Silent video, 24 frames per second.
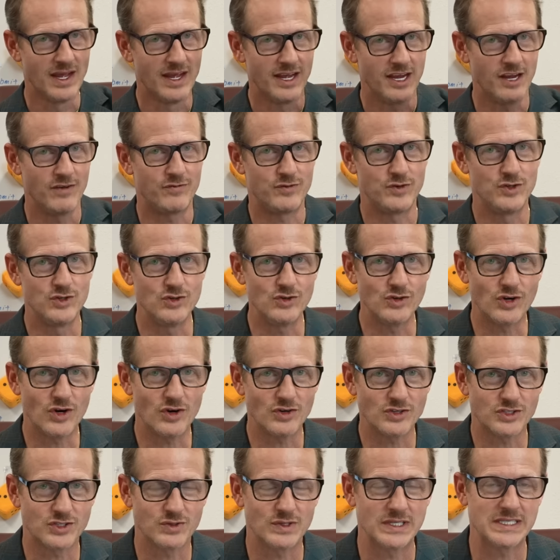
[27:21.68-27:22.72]
If you
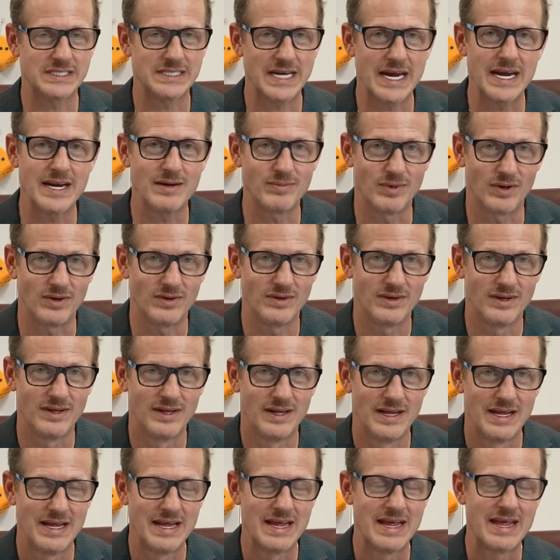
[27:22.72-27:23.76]
go to a table
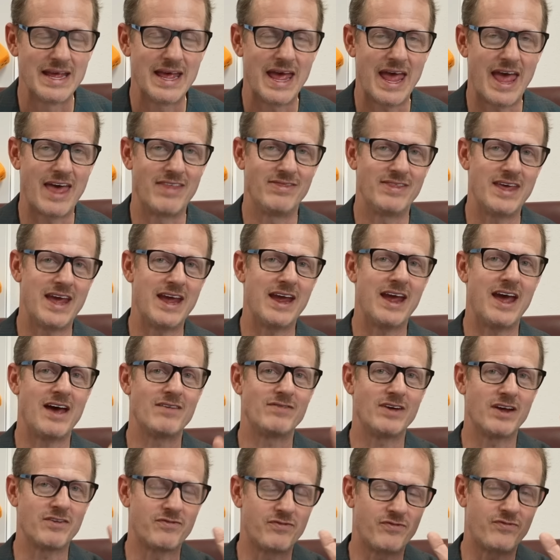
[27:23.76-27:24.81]
and they
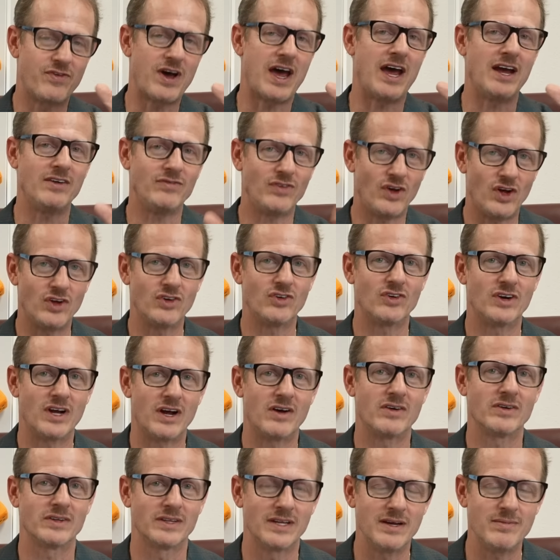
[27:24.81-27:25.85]
have a
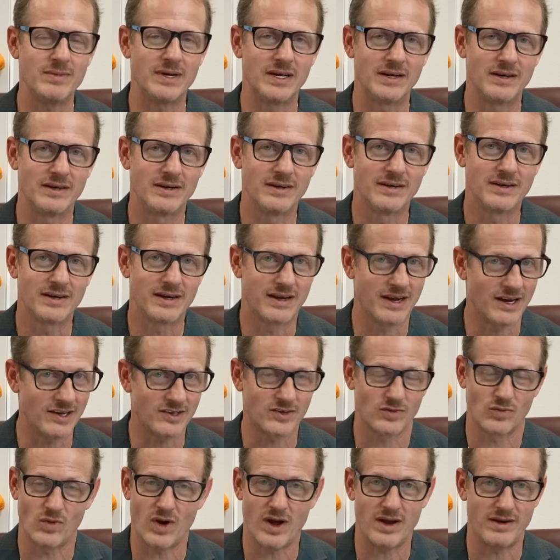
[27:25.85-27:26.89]
$500 limit,
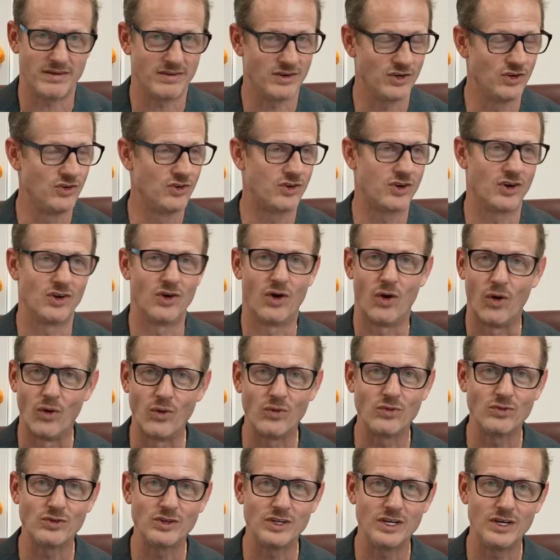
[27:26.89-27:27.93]
guess what? You can
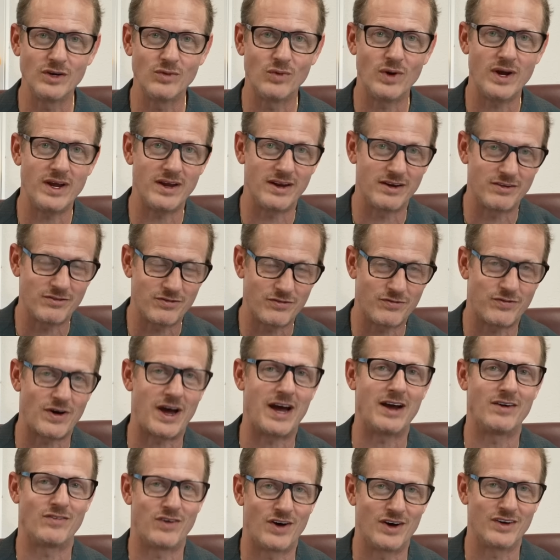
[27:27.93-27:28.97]
only win
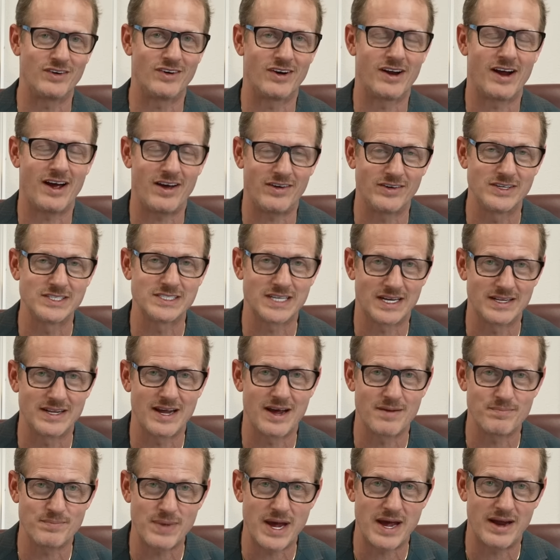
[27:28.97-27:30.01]
$500 on
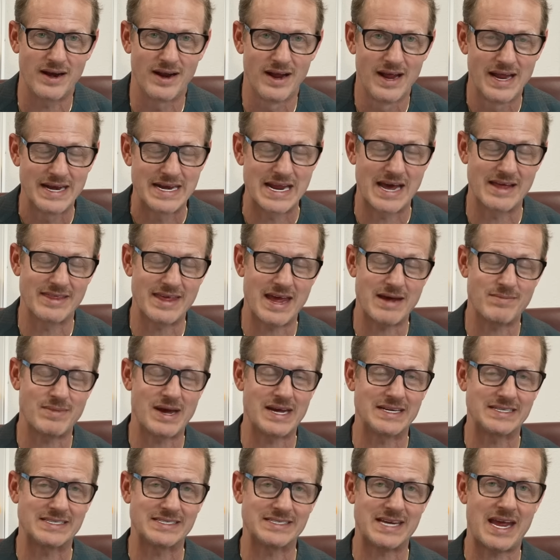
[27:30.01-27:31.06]
that bet. Now that
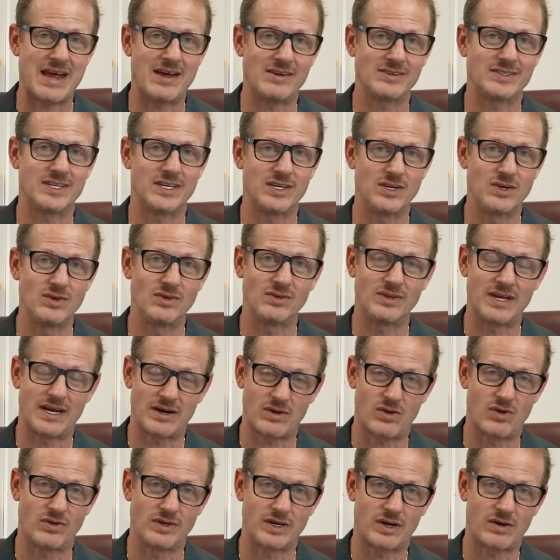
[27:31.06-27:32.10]
might sound to you like,
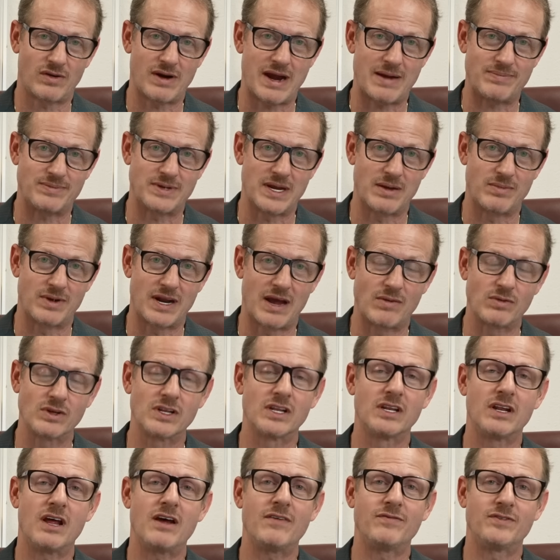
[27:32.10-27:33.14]
holy crap, Dave, but I would
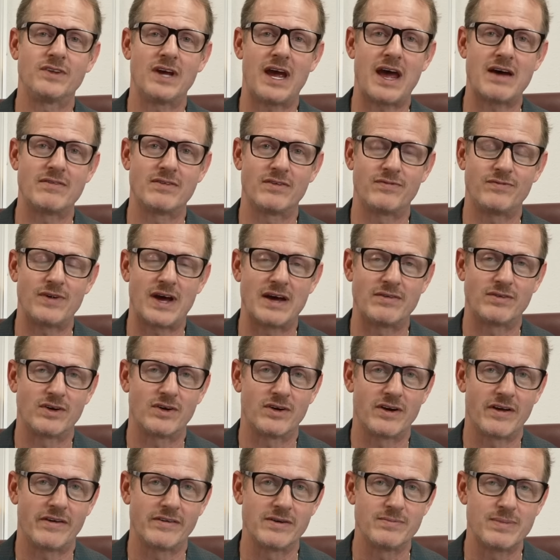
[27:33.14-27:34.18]
love to have a
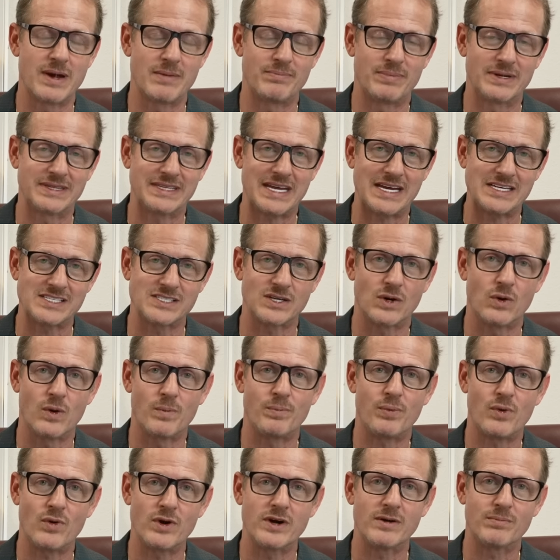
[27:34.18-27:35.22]
$500 bet, but that's the whole
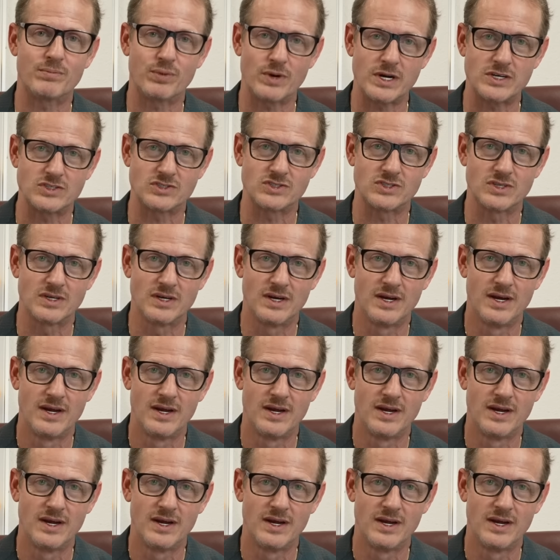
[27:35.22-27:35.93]
point of bridge.